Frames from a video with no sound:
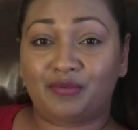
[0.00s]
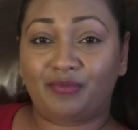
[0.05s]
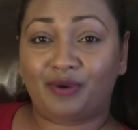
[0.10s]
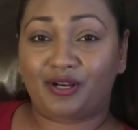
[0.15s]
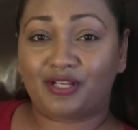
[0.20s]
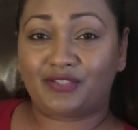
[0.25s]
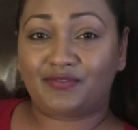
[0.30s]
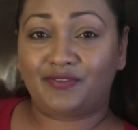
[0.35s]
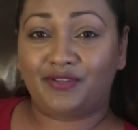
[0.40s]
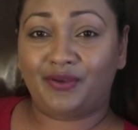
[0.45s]

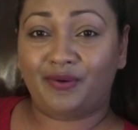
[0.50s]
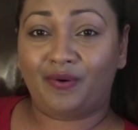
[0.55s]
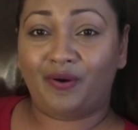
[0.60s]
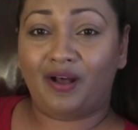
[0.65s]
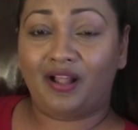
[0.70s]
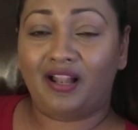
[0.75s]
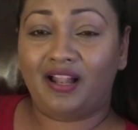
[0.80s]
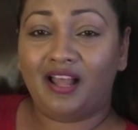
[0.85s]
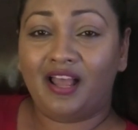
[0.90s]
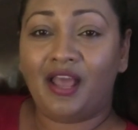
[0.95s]
box for you
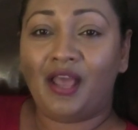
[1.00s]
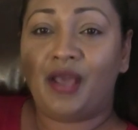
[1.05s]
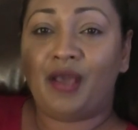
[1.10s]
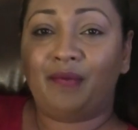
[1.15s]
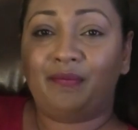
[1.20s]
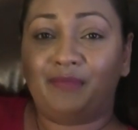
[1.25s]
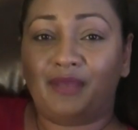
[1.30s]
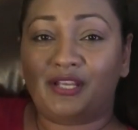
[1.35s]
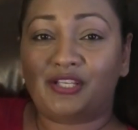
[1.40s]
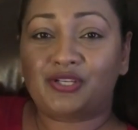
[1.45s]
all.
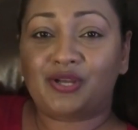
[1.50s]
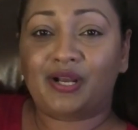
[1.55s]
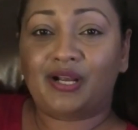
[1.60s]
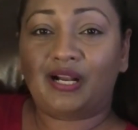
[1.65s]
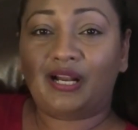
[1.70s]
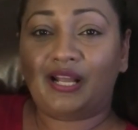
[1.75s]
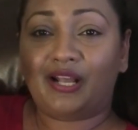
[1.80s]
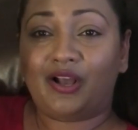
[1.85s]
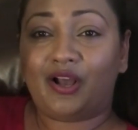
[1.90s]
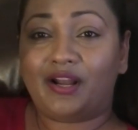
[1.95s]
Make sure and
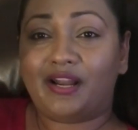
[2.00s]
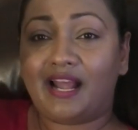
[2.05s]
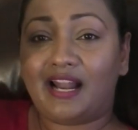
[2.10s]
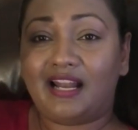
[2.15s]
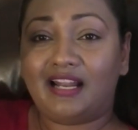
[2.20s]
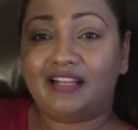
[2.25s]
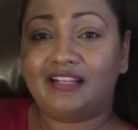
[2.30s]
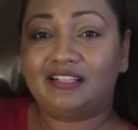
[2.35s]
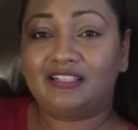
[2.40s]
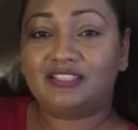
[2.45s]
click on that
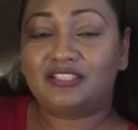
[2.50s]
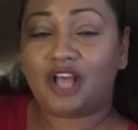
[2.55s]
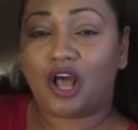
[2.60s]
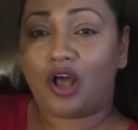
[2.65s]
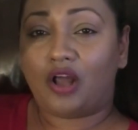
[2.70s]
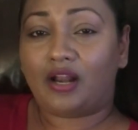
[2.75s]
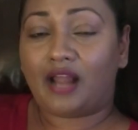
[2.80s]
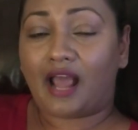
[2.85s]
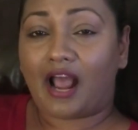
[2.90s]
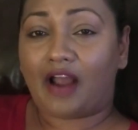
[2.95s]
little
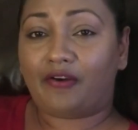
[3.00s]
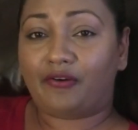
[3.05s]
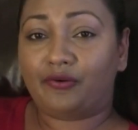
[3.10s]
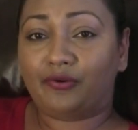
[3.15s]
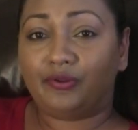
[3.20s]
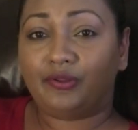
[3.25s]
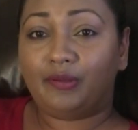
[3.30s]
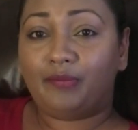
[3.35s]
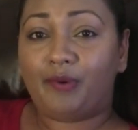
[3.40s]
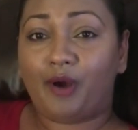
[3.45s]
down
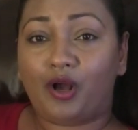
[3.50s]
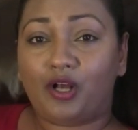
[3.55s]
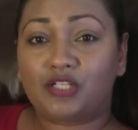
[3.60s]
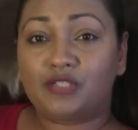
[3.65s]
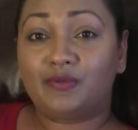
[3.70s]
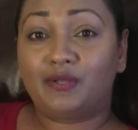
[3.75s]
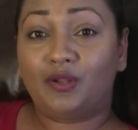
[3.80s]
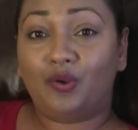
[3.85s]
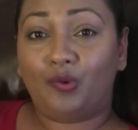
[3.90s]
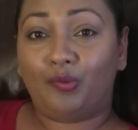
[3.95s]
arrow, the box
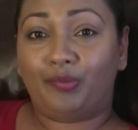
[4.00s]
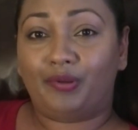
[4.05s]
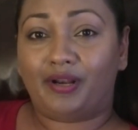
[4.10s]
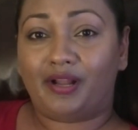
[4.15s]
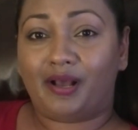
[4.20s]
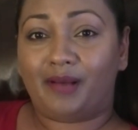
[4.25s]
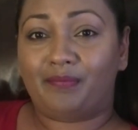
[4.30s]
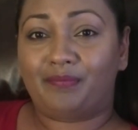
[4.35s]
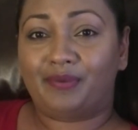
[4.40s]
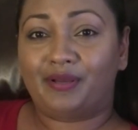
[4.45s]
will open
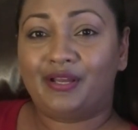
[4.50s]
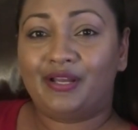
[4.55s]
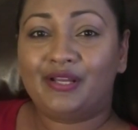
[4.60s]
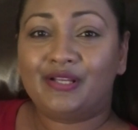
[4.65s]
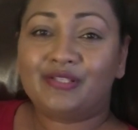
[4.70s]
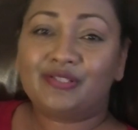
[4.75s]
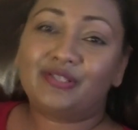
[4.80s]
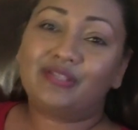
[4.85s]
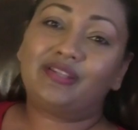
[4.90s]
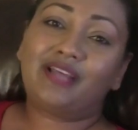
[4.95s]
up.
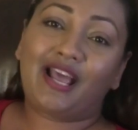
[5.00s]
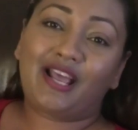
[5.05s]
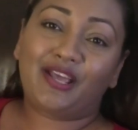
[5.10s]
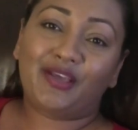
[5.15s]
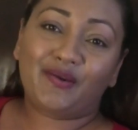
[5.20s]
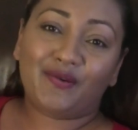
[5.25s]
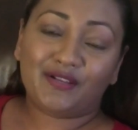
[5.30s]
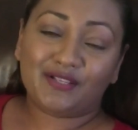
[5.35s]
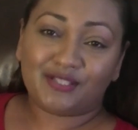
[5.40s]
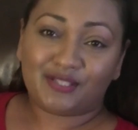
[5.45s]
So thank
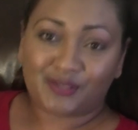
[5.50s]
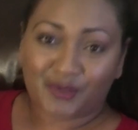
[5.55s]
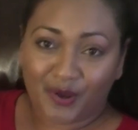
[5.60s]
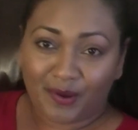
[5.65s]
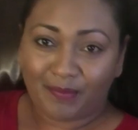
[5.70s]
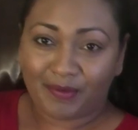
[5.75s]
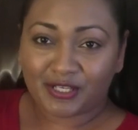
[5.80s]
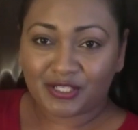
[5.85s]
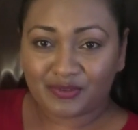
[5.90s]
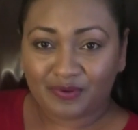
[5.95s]
you all
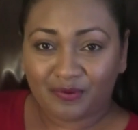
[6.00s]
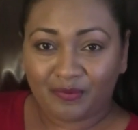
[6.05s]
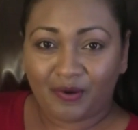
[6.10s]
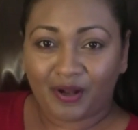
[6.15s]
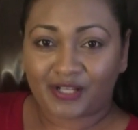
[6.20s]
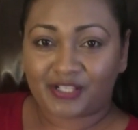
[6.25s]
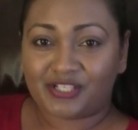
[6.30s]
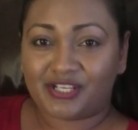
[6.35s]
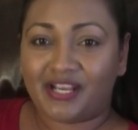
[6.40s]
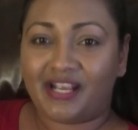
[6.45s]
so much for
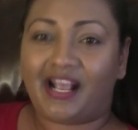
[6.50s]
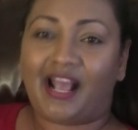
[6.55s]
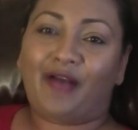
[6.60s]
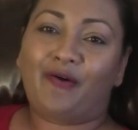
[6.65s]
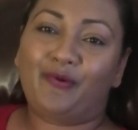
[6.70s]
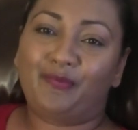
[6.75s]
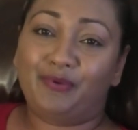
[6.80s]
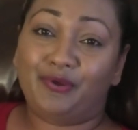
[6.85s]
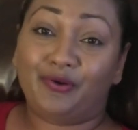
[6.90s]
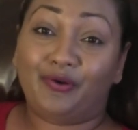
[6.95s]
watching. I
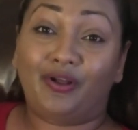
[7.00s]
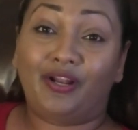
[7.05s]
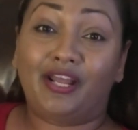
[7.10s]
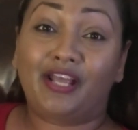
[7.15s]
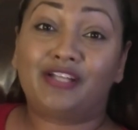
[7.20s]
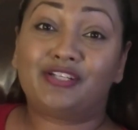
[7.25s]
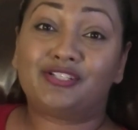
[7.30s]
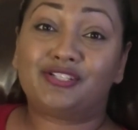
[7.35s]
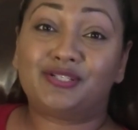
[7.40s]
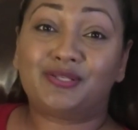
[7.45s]
hope you all
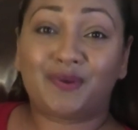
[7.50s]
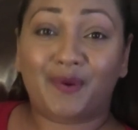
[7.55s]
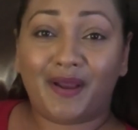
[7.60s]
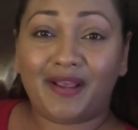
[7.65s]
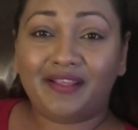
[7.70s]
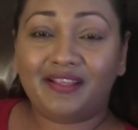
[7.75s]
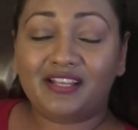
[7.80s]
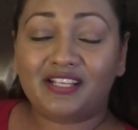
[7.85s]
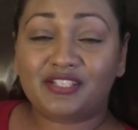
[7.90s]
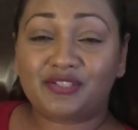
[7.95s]

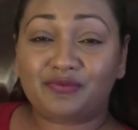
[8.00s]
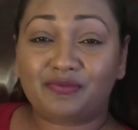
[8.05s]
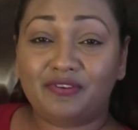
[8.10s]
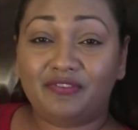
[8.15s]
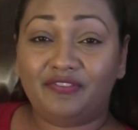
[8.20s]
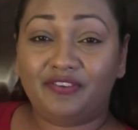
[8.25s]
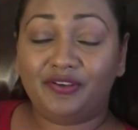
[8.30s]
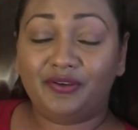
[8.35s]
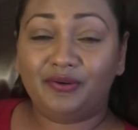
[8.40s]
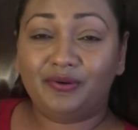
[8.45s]
enjoyed this
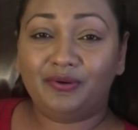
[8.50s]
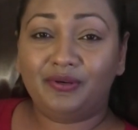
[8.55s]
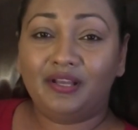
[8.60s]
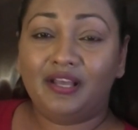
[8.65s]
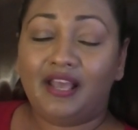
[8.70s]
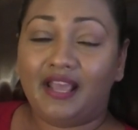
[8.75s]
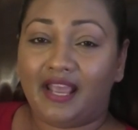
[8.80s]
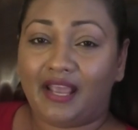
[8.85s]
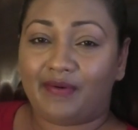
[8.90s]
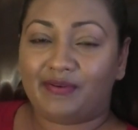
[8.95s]
review.
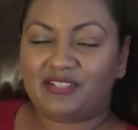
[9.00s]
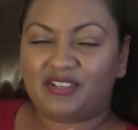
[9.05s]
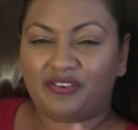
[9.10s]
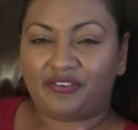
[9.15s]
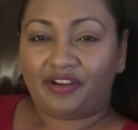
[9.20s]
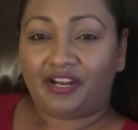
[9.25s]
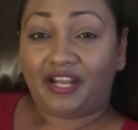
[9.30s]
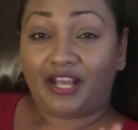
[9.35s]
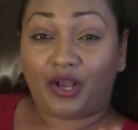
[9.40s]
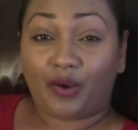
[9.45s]
It was a
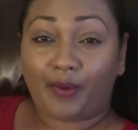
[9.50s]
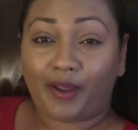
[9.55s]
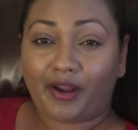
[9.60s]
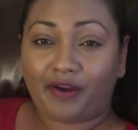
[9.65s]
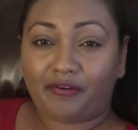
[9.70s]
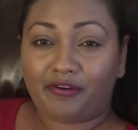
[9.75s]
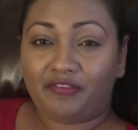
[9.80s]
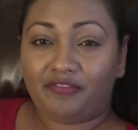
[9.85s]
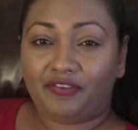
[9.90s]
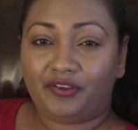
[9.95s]
really quick
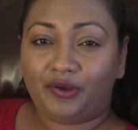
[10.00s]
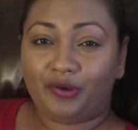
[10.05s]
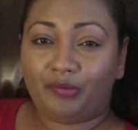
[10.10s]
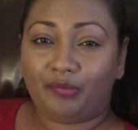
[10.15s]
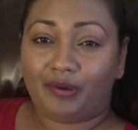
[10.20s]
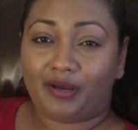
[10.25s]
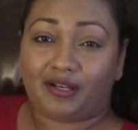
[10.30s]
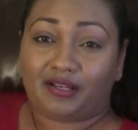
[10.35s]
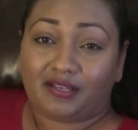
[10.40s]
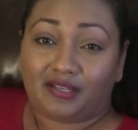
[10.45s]
review,
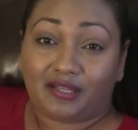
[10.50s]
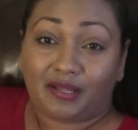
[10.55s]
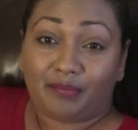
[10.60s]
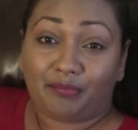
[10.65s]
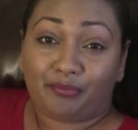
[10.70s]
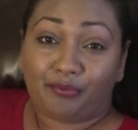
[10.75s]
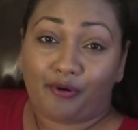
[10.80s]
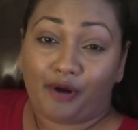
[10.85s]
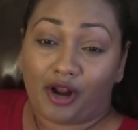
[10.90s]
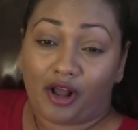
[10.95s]
but the
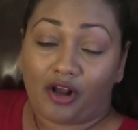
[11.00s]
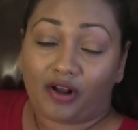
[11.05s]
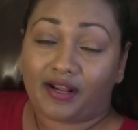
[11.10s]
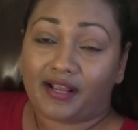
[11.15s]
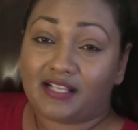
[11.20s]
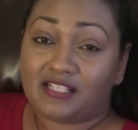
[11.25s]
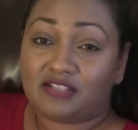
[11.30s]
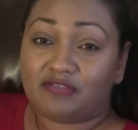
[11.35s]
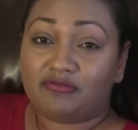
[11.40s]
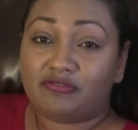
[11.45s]
product
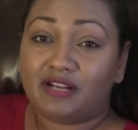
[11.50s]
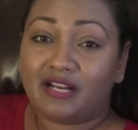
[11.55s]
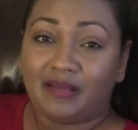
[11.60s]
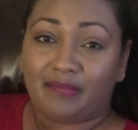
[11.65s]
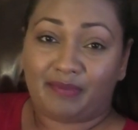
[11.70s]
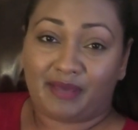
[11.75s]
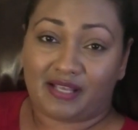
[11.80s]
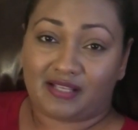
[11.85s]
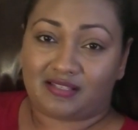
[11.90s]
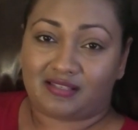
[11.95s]
is really
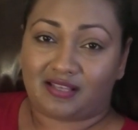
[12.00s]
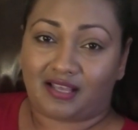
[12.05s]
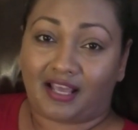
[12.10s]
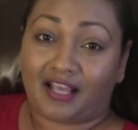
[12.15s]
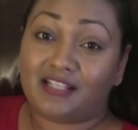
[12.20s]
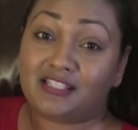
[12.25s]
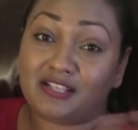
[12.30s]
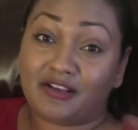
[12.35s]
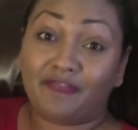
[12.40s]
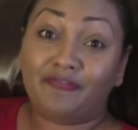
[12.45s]
basic.
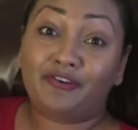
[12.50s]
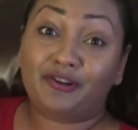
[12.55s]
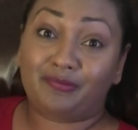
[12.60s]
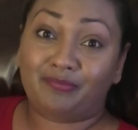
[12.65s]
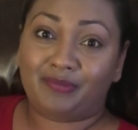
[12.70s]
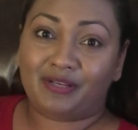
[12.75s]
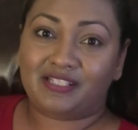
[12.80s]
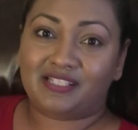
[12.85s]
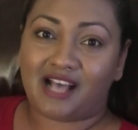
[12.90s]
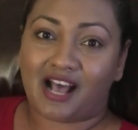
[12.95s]
It's a
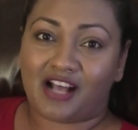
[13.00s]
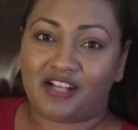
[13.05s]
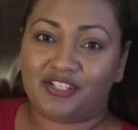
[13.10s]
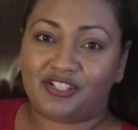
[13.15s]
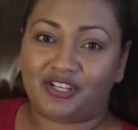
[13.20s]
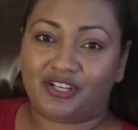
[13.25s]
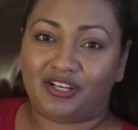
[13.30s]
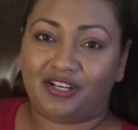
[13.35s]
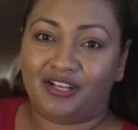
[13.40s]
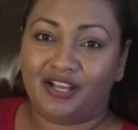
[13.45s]
foot
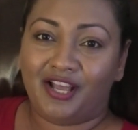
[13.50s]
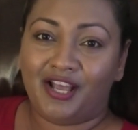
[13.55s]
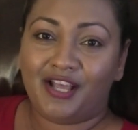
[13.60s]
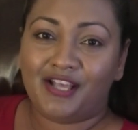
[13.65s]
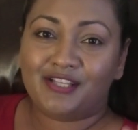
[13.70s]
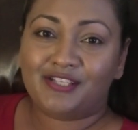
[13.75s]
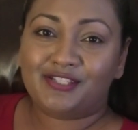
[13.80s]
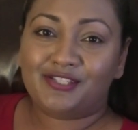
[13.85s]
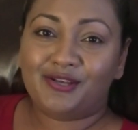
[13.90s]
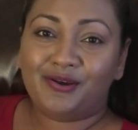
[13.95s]
massager.
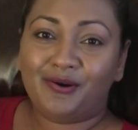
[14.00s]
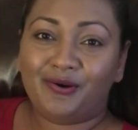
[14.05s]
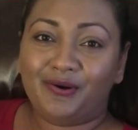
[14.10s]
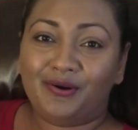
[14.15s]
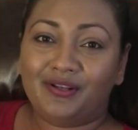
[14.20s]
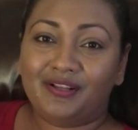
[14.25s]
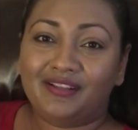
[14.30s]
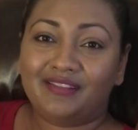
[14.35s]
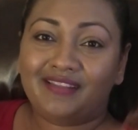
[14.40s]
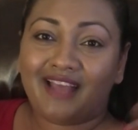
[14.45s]

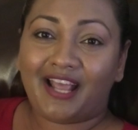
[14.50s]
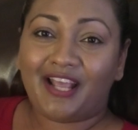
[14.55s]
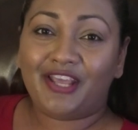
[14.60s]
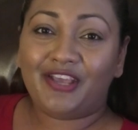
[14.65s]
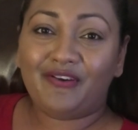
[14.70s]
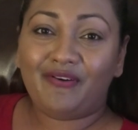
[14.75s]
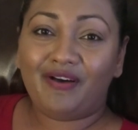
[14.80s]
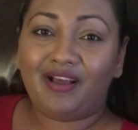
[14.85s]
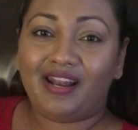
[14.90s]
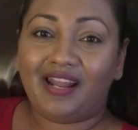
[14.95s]
So thank
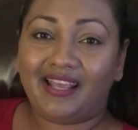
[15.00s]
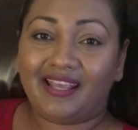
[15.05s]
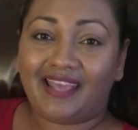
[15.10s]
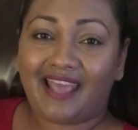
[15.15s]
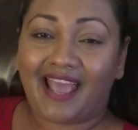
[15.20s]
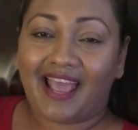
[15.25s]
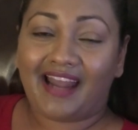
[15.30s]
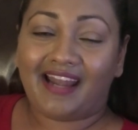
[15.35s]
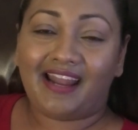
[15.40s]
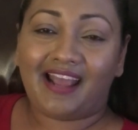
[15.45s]
you all
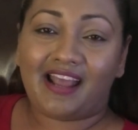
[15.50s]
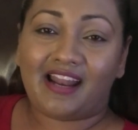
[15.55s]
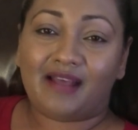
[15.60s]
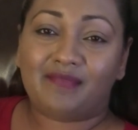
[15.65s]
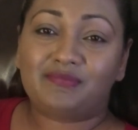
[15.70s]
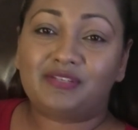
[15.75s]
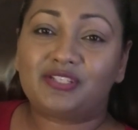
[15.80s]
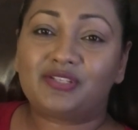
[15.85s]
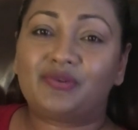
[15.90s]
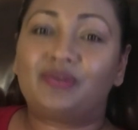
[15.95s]
again, and
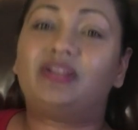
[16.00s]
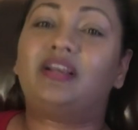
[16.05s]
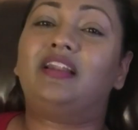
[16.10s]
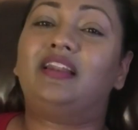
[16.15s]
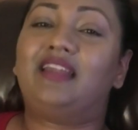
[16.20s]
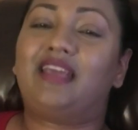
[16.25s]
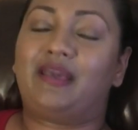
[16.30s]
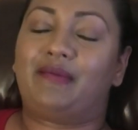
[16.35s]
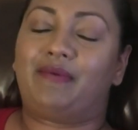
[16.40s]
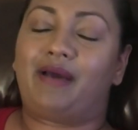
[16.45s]
I'm just gonna
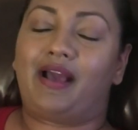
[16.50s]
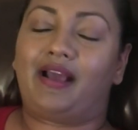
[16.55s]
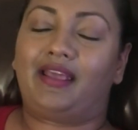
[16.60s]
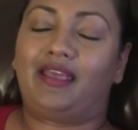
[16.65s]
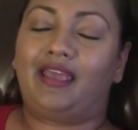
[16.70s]
lay back